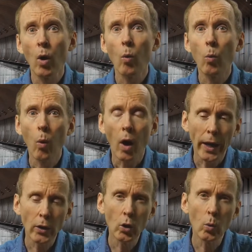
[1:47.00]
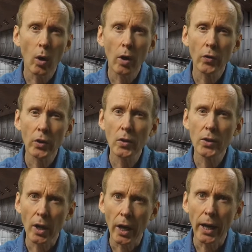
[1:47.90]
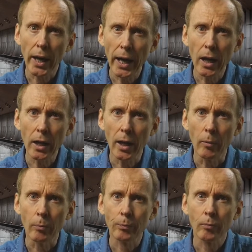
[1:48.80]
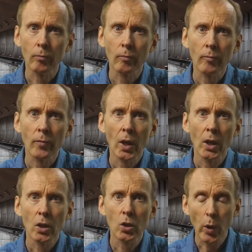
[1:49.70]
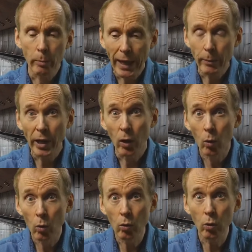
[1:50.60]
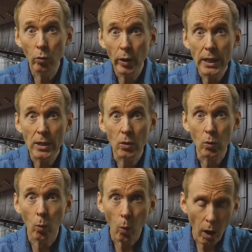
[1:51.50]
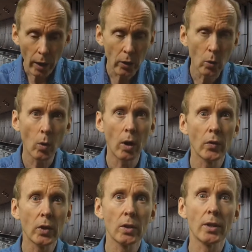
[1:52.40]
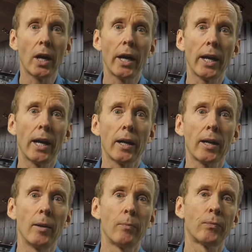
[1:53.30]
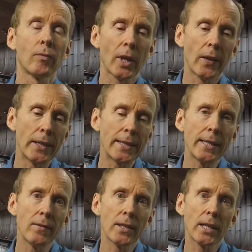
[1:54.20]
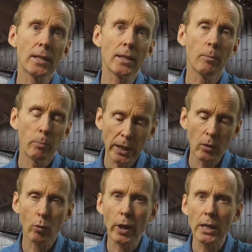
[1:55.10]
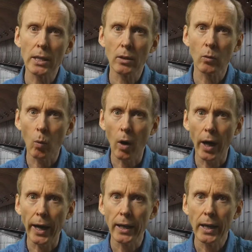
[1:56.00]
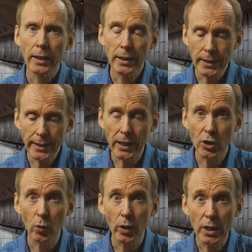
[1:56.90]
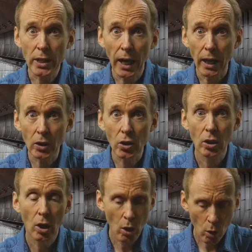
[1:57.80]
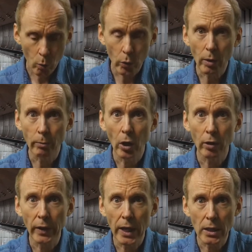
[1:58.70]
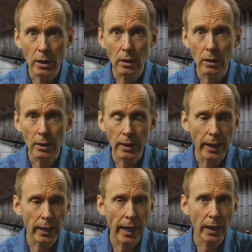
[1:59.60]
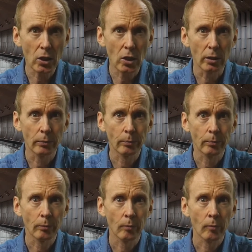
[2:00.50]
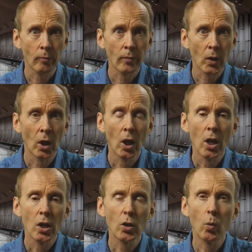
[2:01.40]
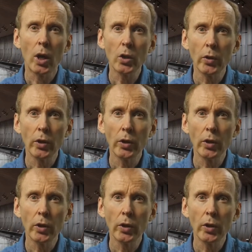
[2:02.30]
Why do you want the desired outcome? So we map out all the reasons why you want the desired outcome. And this gives us the big reason why. This gets you in touch with the motivation to take action. So once we